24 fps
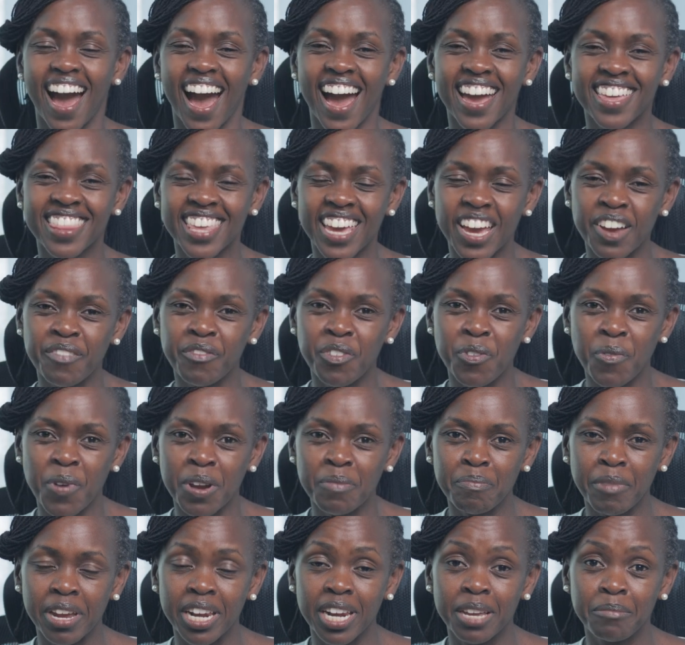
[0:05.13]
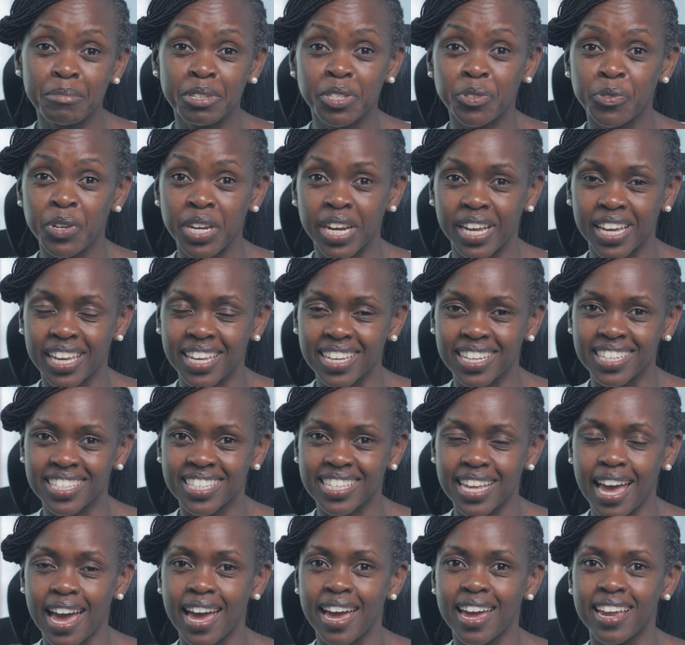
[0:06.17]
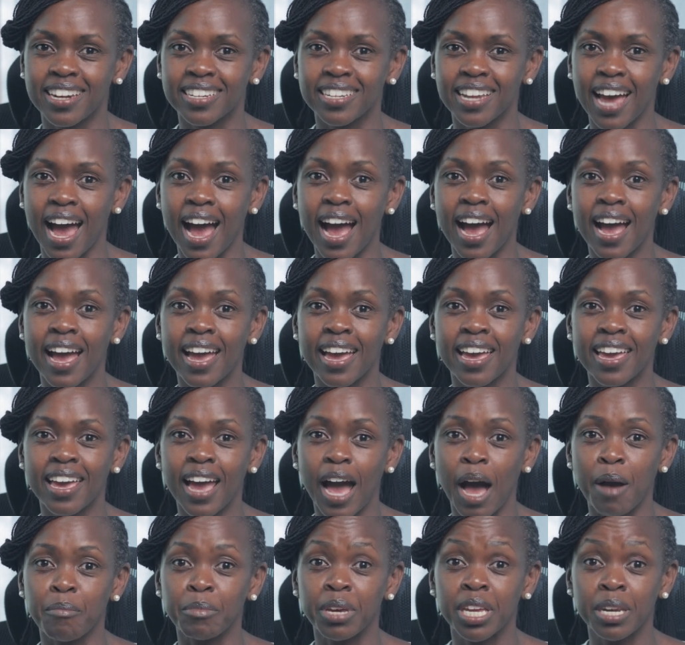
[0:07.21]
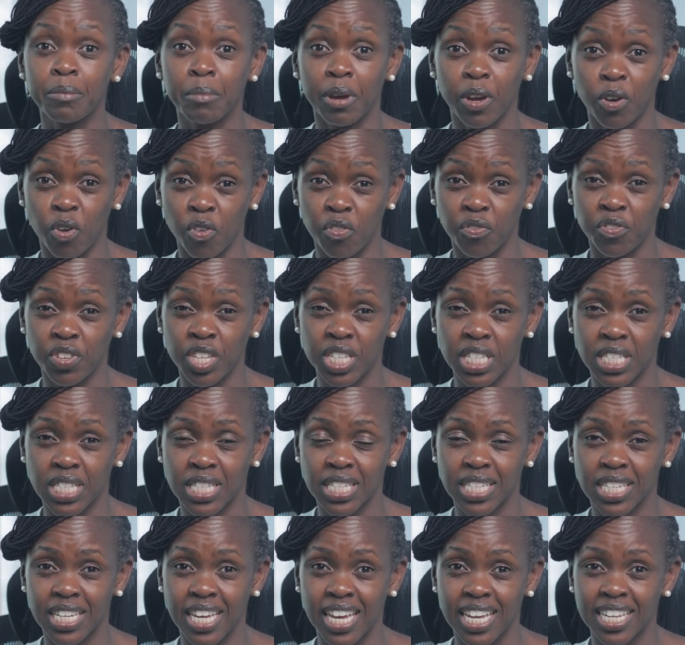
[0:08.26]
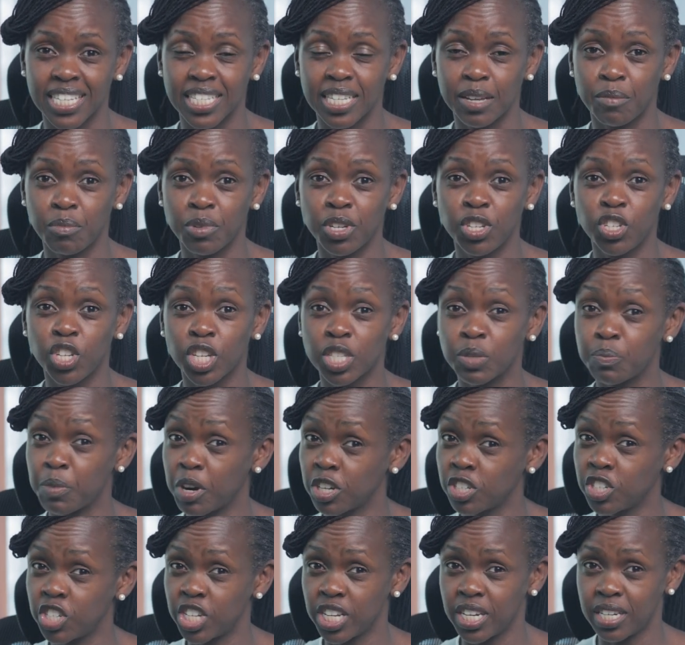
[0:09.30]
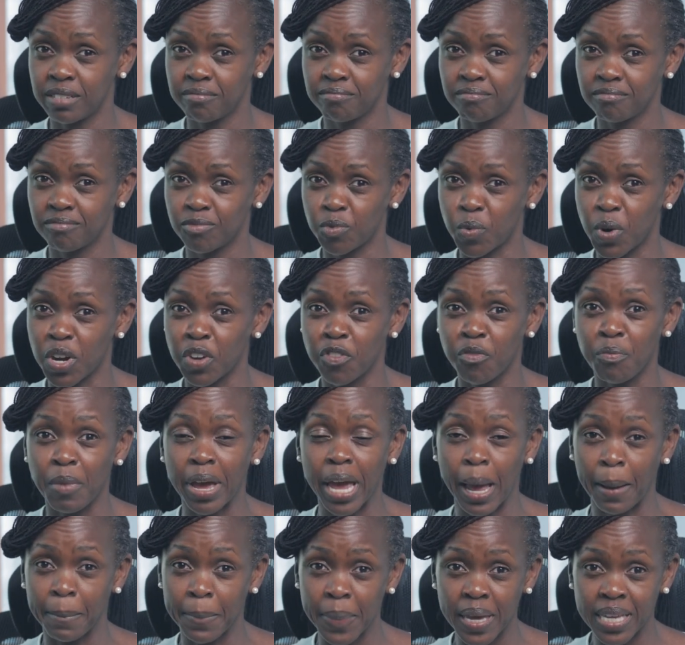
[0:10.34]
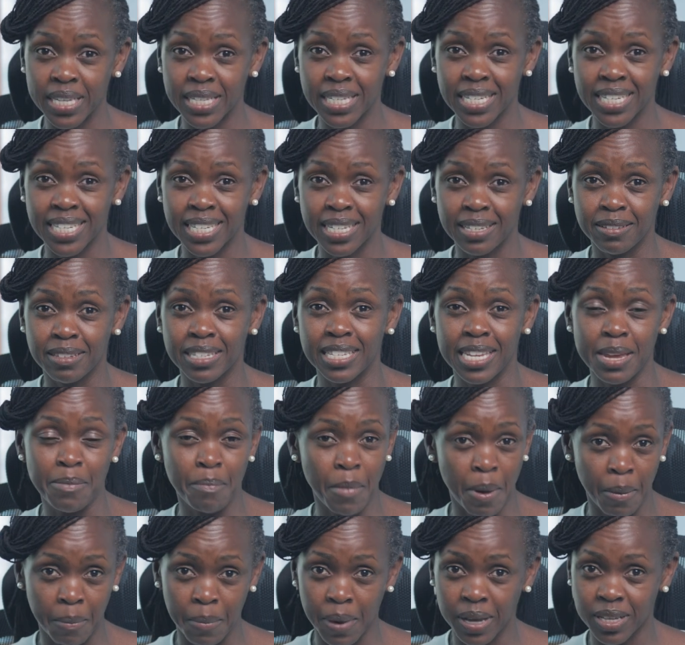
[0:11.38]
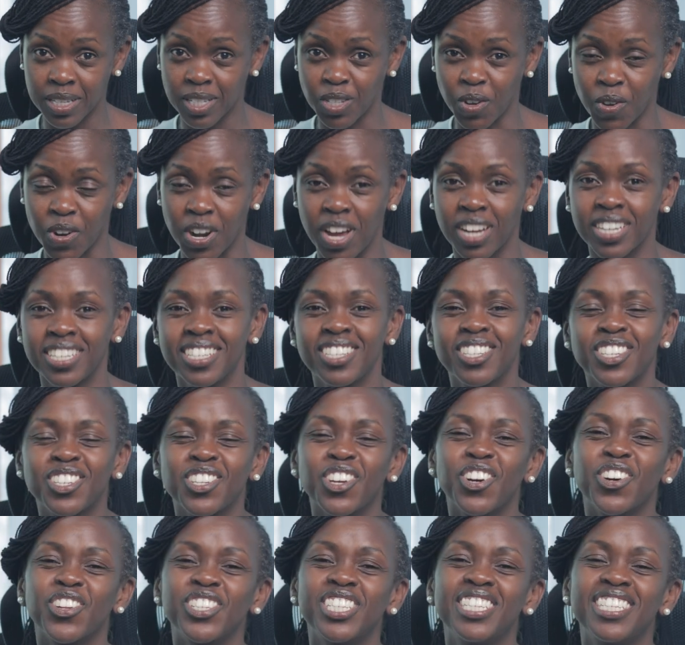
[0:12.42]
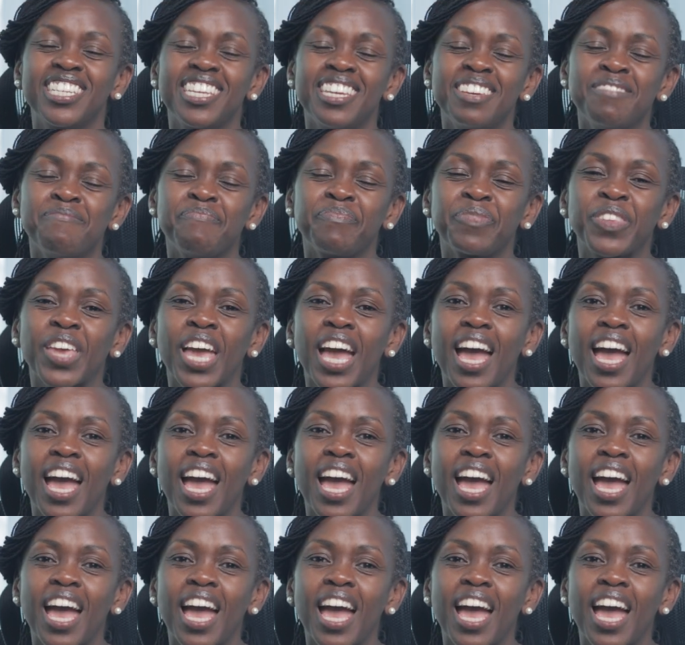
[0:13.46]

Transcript: Hi there everyone, my name is Rina Hicks and I am in my office. Somebody just barged in, one of my amazing team members on our digital team,